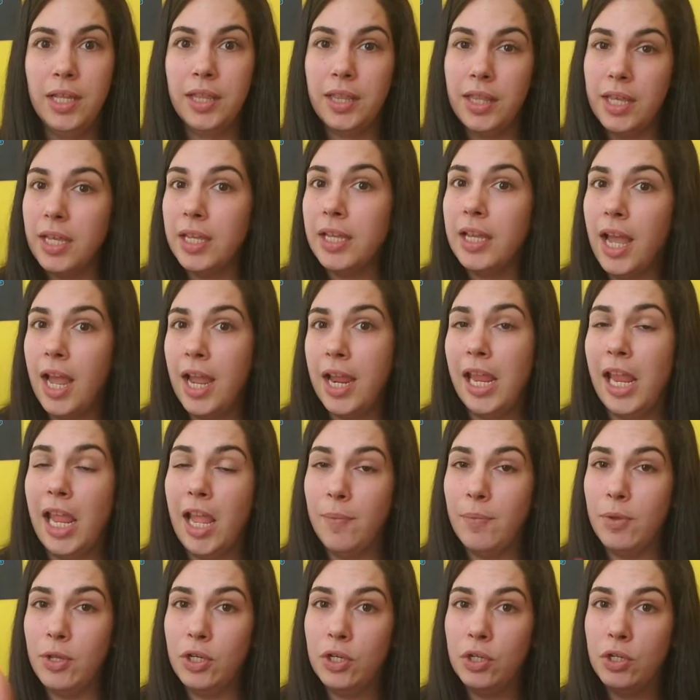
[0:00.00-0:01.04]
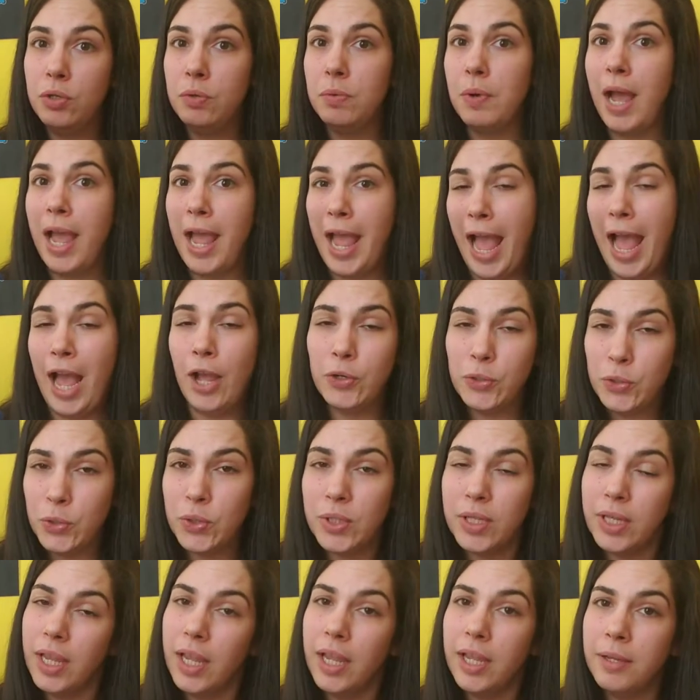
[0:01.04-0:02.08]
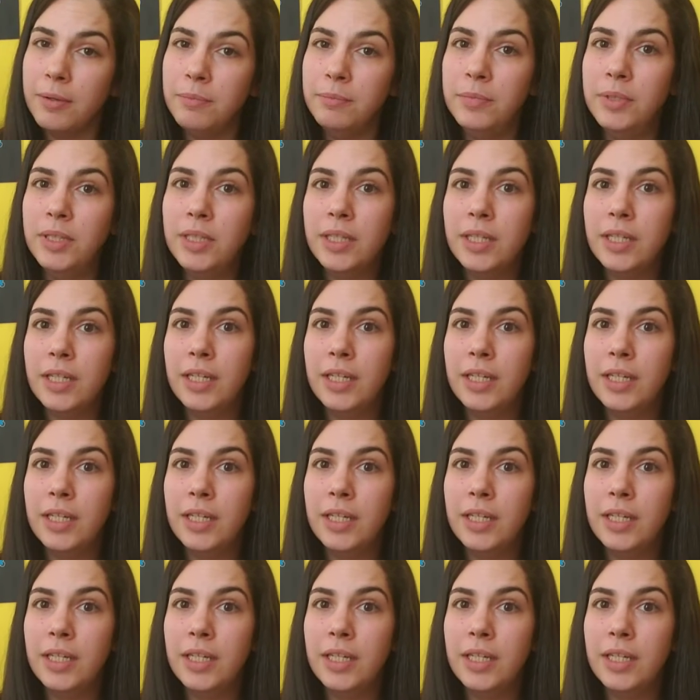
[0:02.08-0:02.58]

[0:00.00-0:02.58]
think I am and who I actually am,